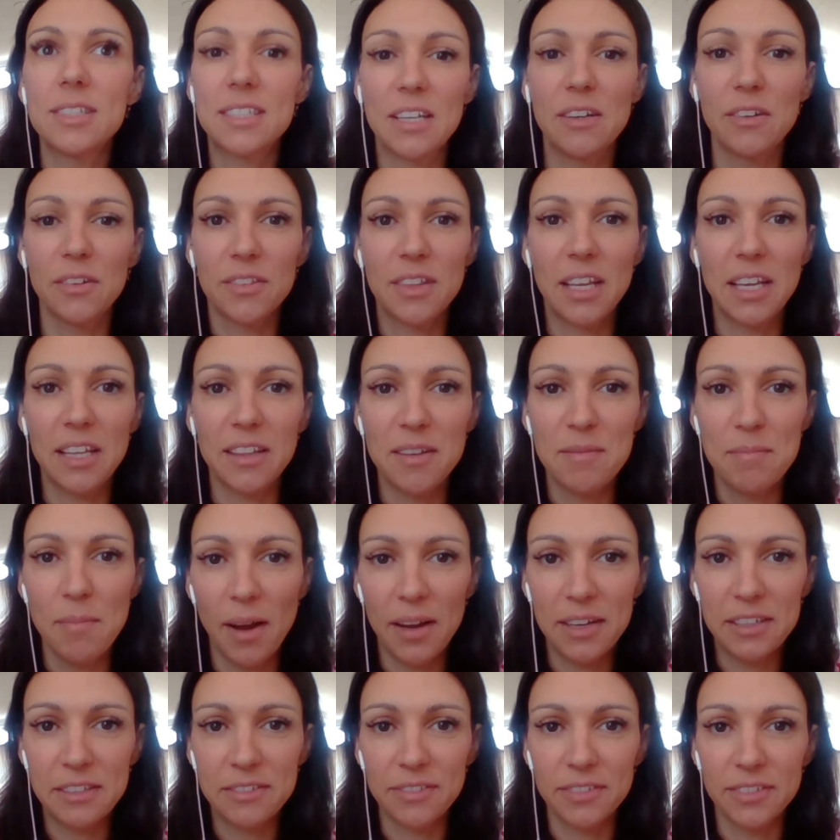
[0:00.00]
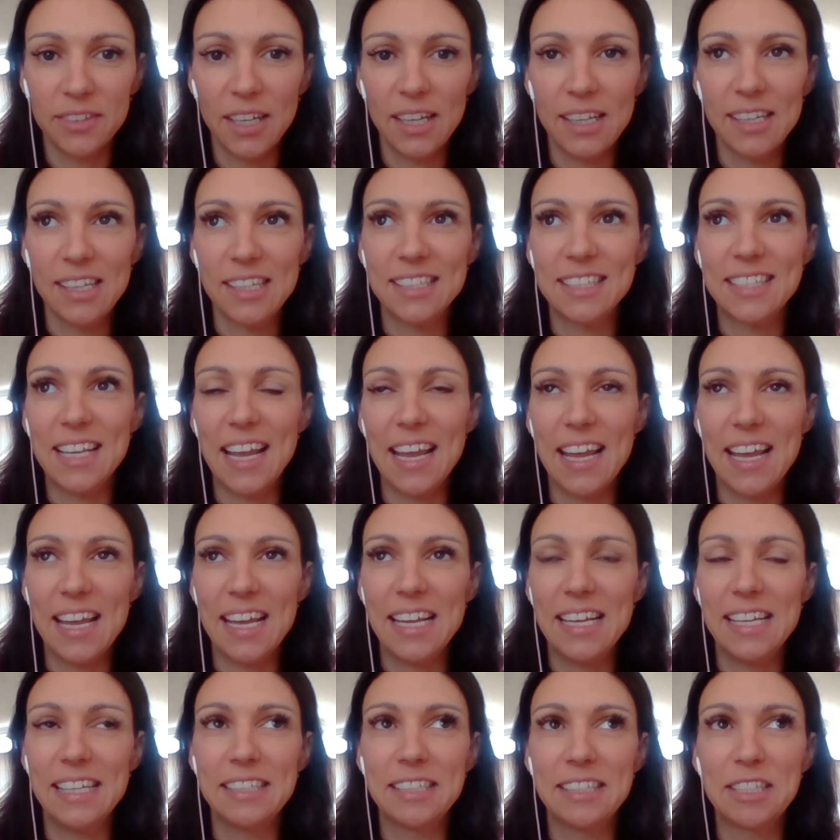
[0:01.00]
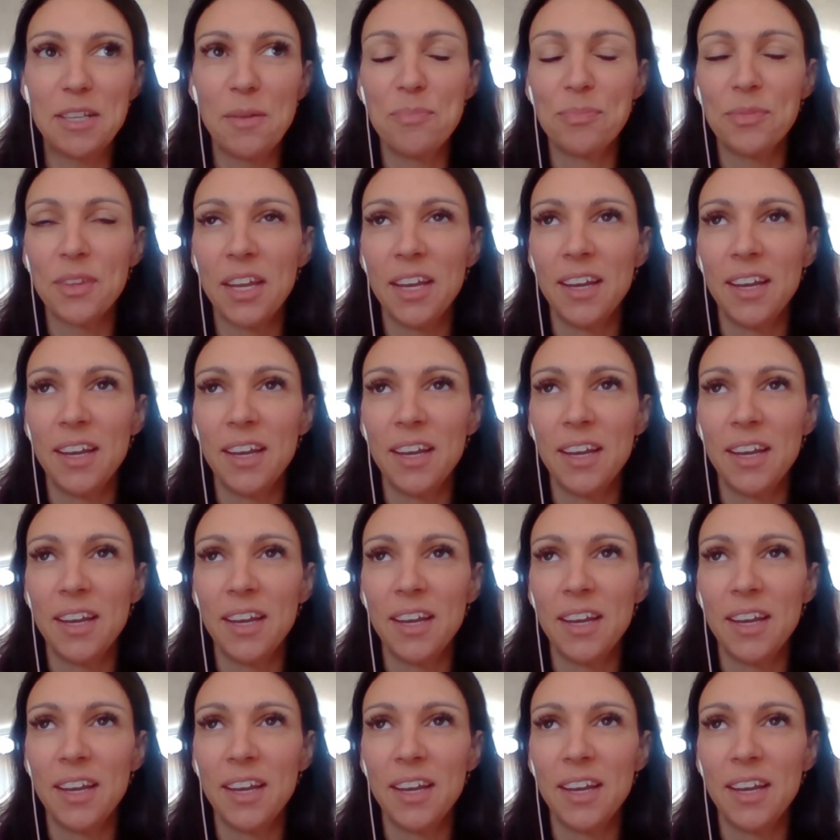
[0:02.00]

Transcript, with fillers: still think that mindfulness is